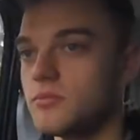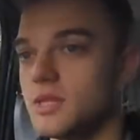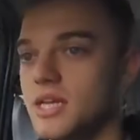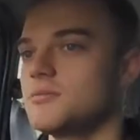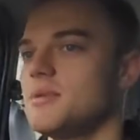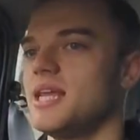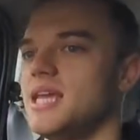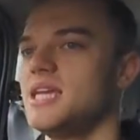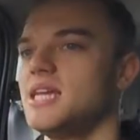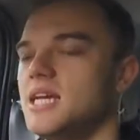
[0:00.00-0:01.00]
this
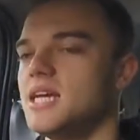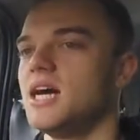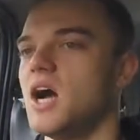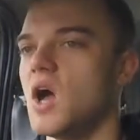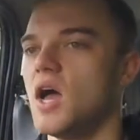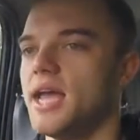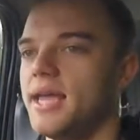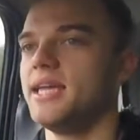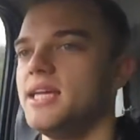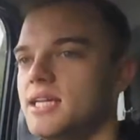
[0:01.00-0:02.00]
Mini,
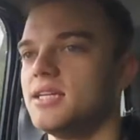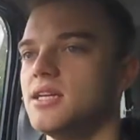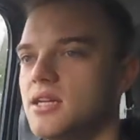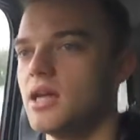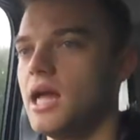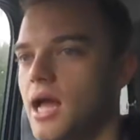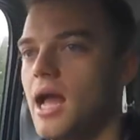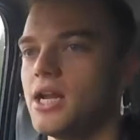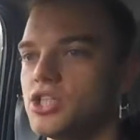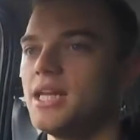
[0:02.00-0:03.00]
I
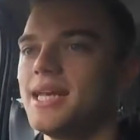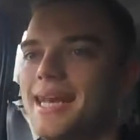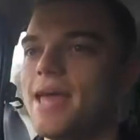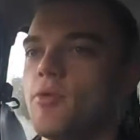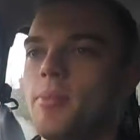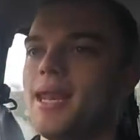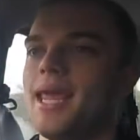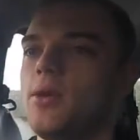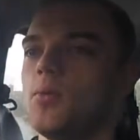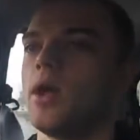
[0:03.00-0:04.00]
actually had never been
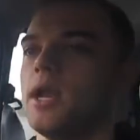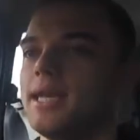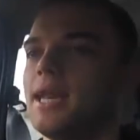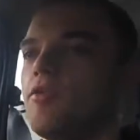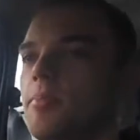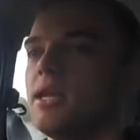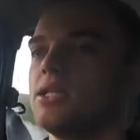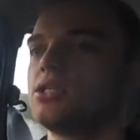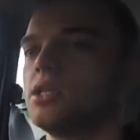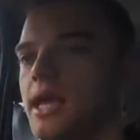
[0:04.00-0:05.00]
in one. I'd never been
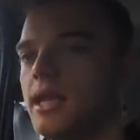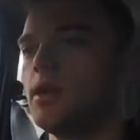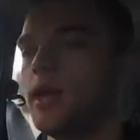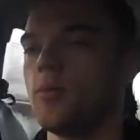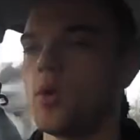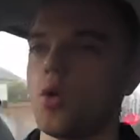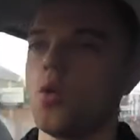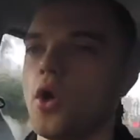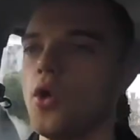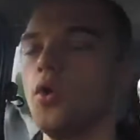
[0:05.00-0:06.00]
in one,
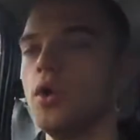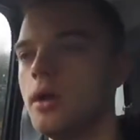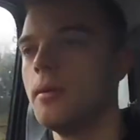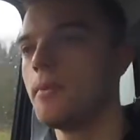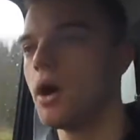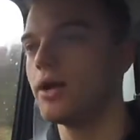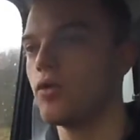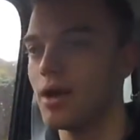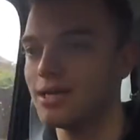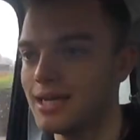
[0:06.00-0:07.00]
although my
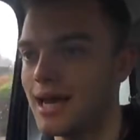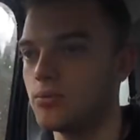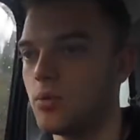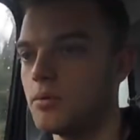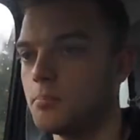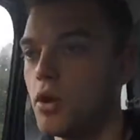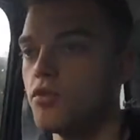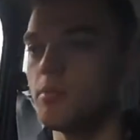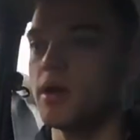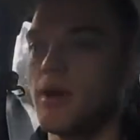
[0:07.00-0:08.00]
granddad had one.
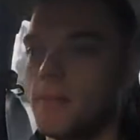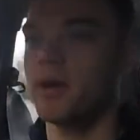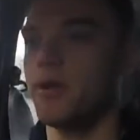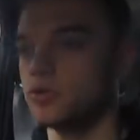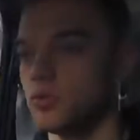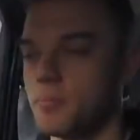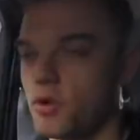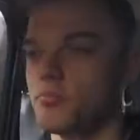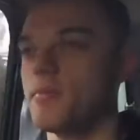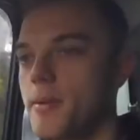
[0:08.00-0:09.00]
Both my grandparents,
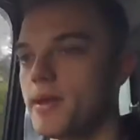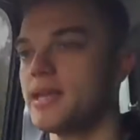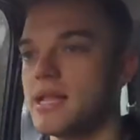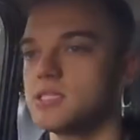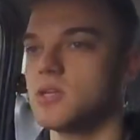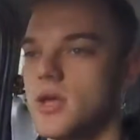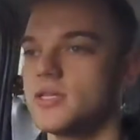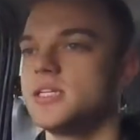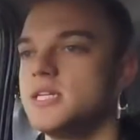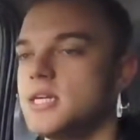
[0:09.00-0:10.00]
both my mum and dad's side,
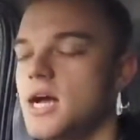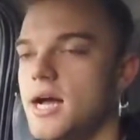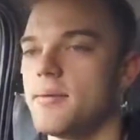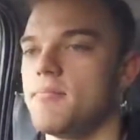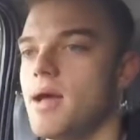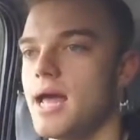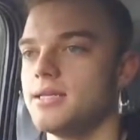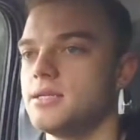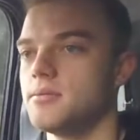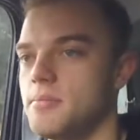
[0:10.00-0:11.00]
had
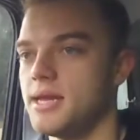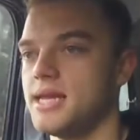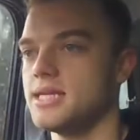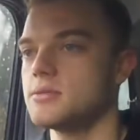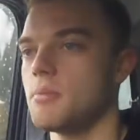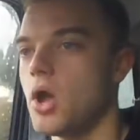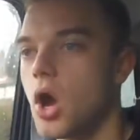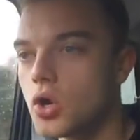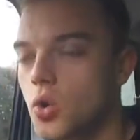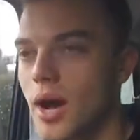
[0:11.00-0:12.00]
Minis. My
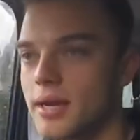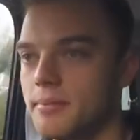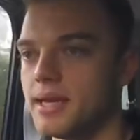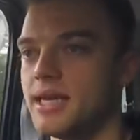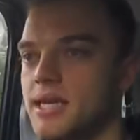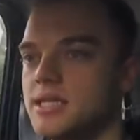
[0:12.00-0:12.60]
uncle had a Mini,